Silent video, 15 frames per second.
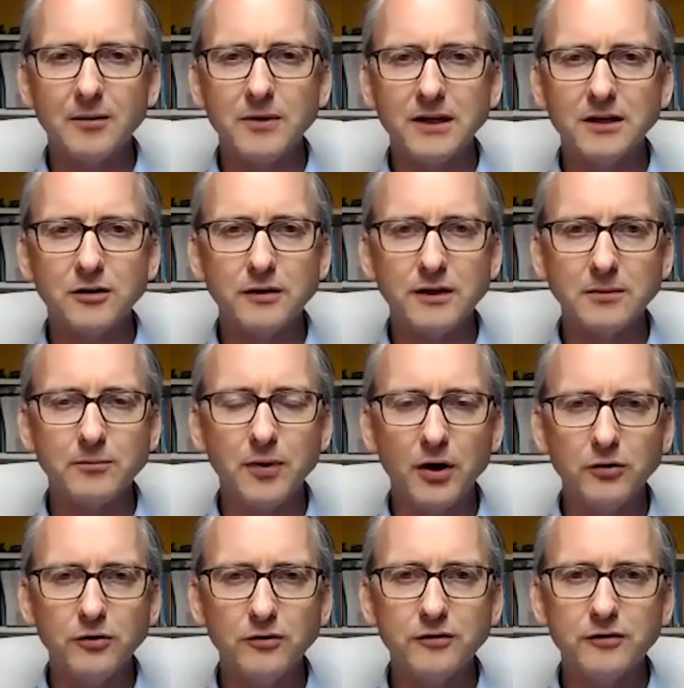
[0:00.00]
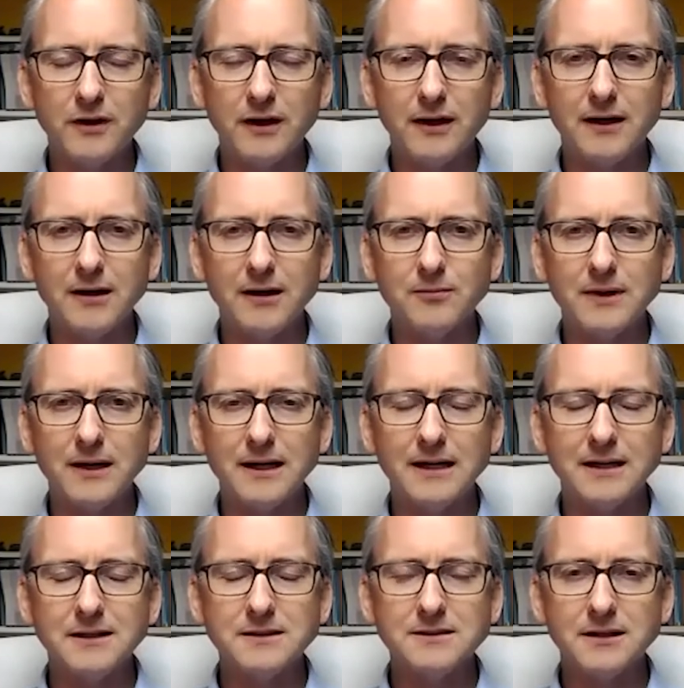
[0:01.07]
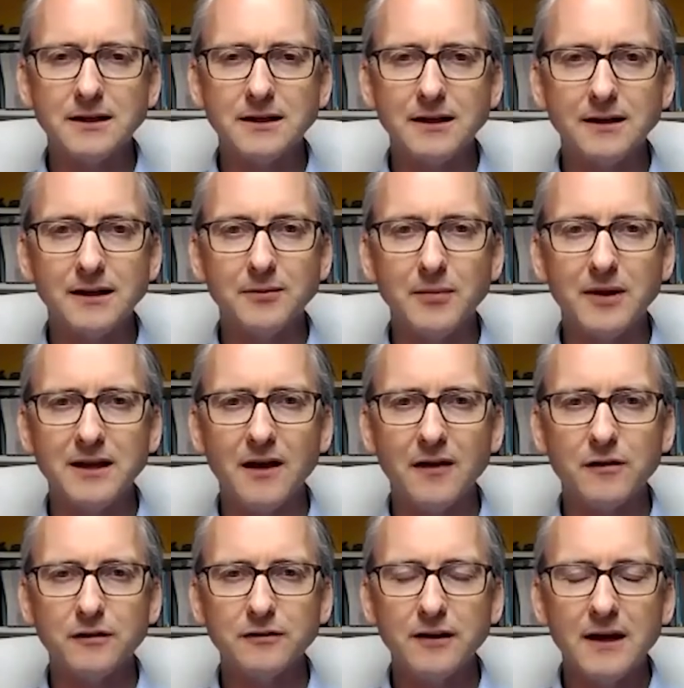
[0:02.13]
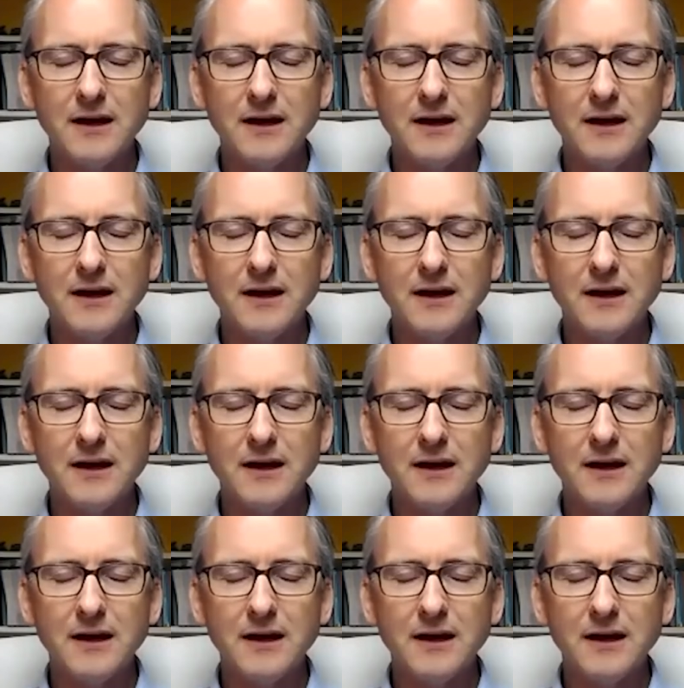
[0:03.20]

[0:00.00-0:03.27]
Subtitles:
including Bose and many others.